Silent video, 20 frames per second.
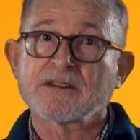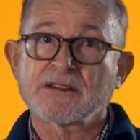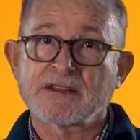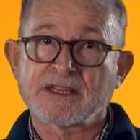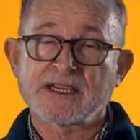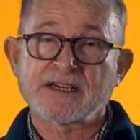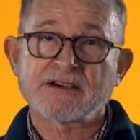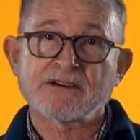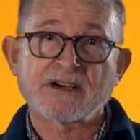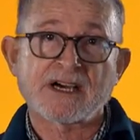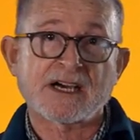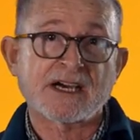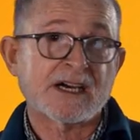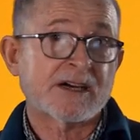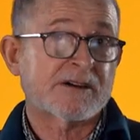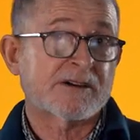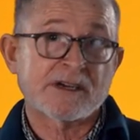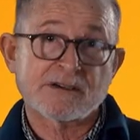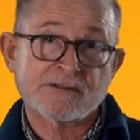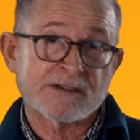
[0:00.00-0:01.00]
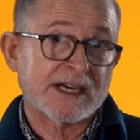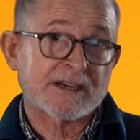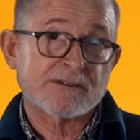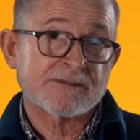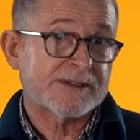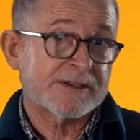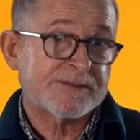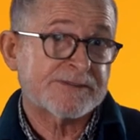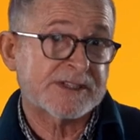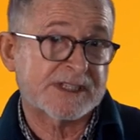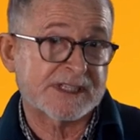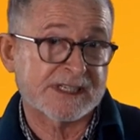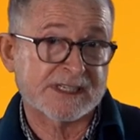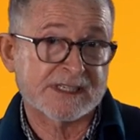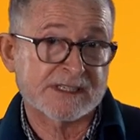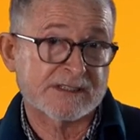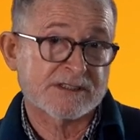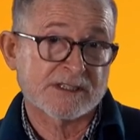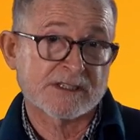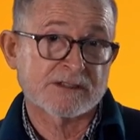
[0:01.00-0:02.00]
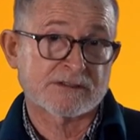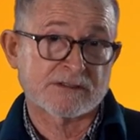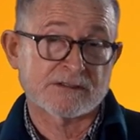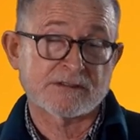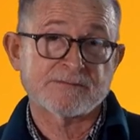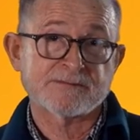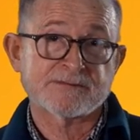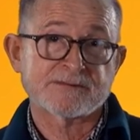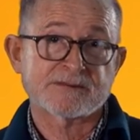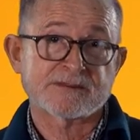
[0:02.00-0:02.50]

There are around 50 in total.